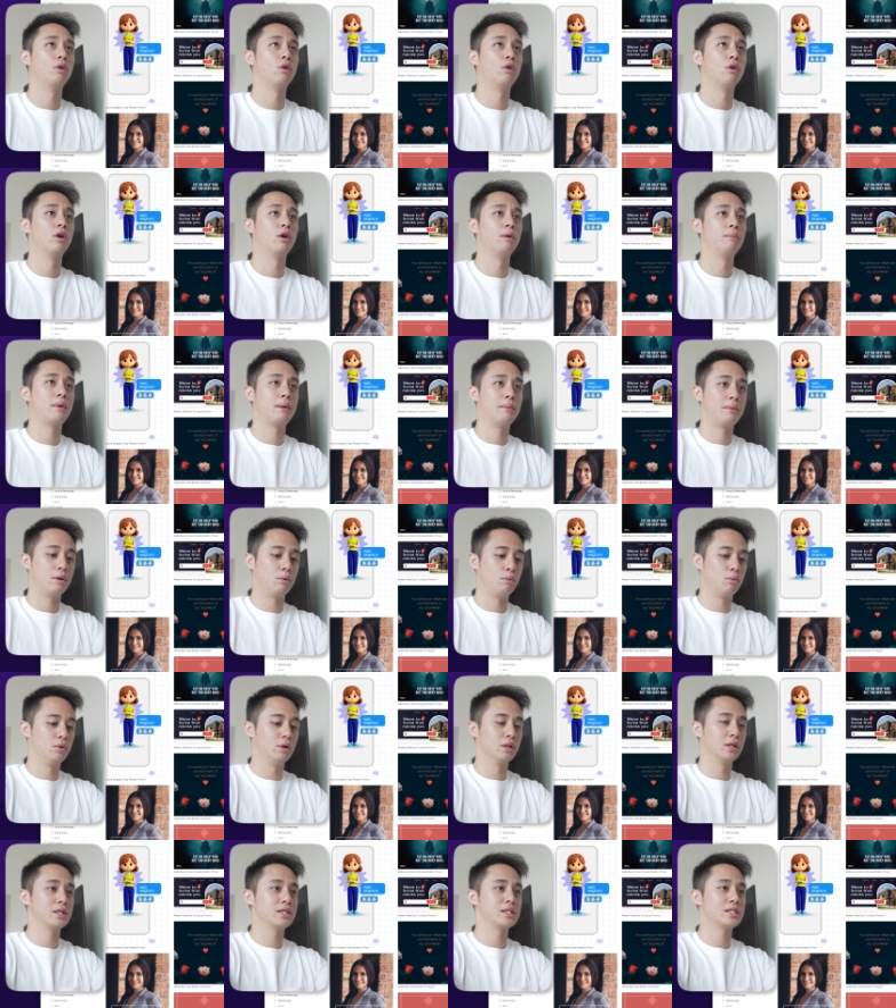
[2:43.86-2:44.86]
or maybe
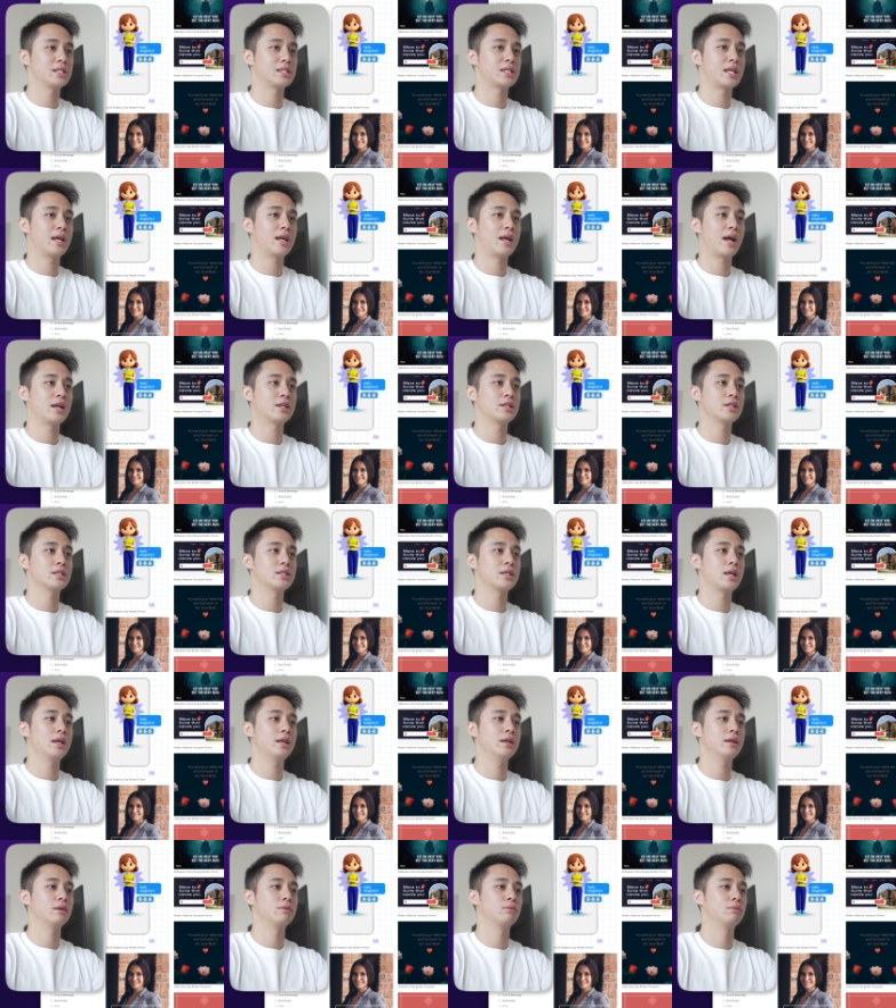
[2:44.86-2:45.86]
real estate, I should
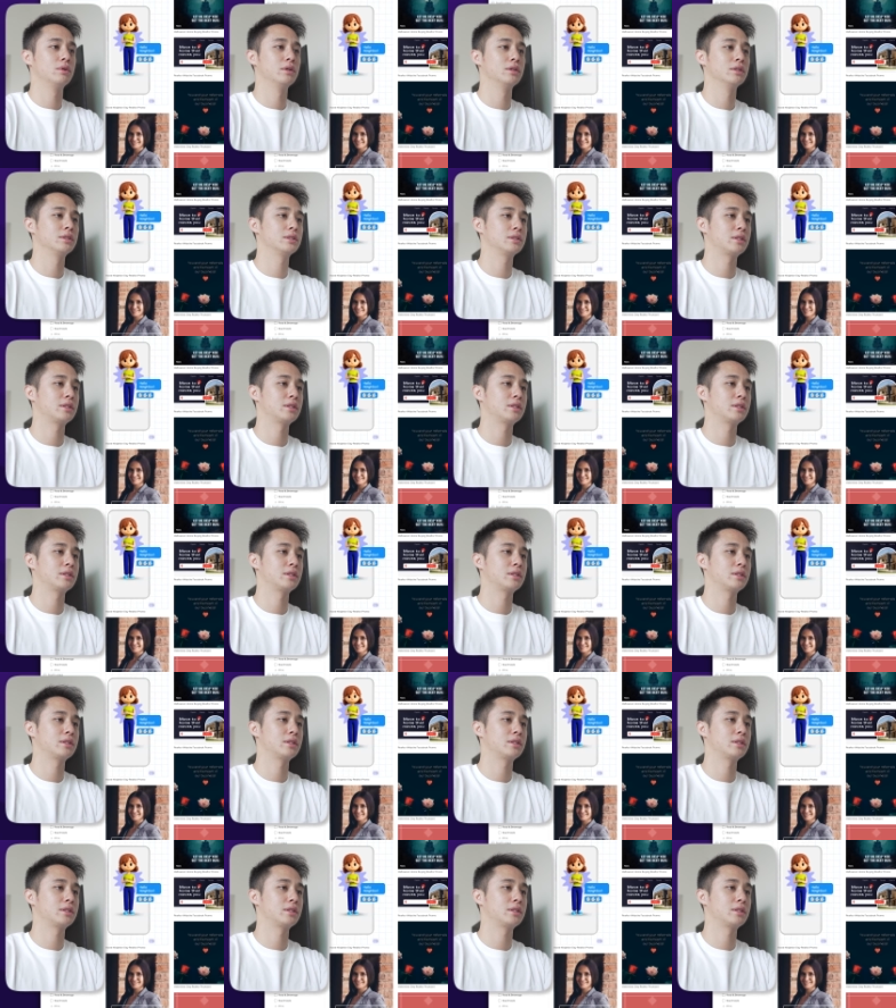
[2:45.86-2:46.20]
say, real